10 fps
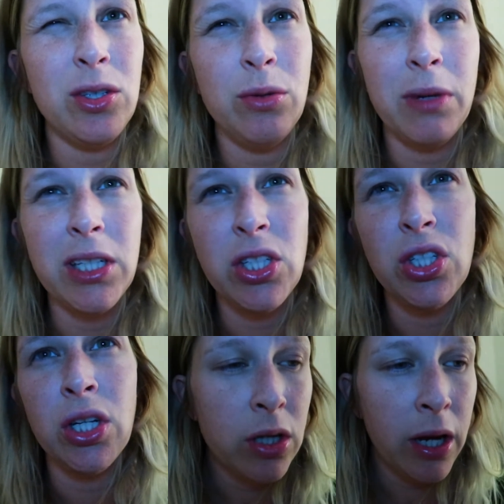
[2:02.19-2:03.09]
too
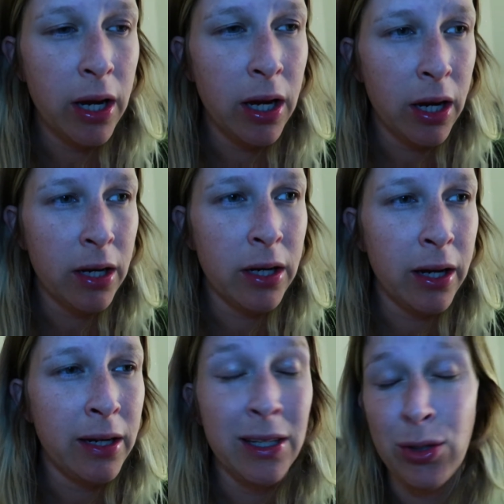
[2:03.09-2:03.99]
much today, and
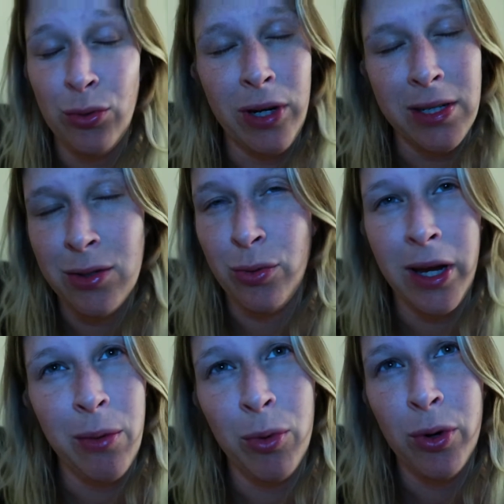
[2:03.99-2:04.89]
I need to rest
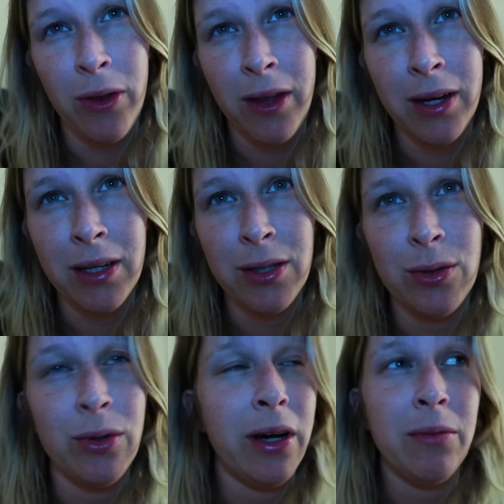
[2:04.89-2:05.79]
way more than I
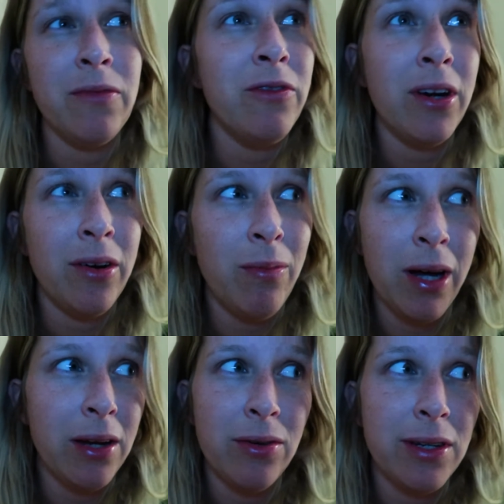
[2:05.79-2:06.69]
do. I'm very
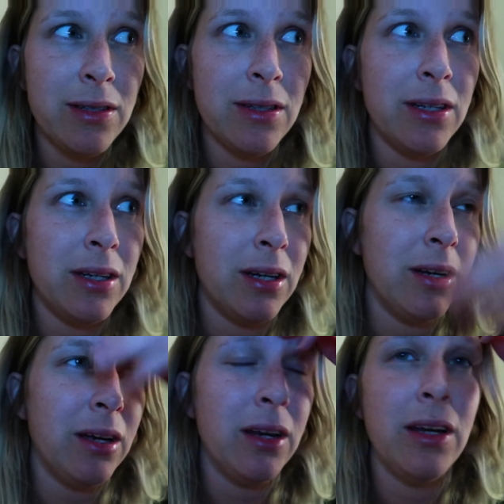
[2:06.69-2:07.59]
bad at resting,
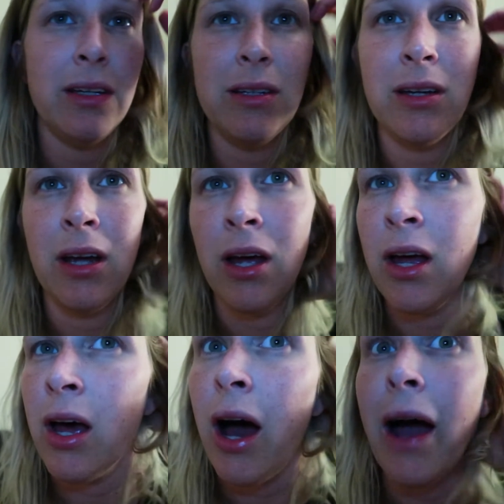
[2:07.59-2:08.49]
and
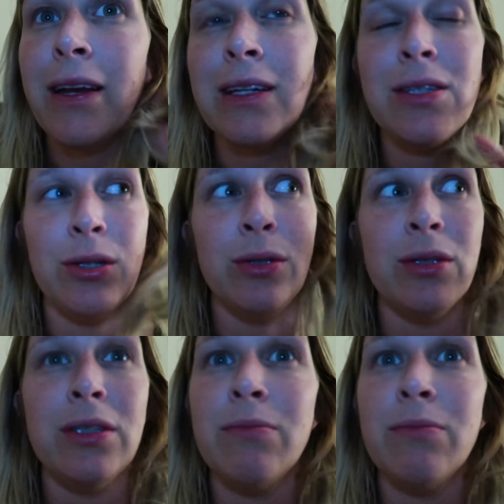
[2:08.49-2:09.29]
I need to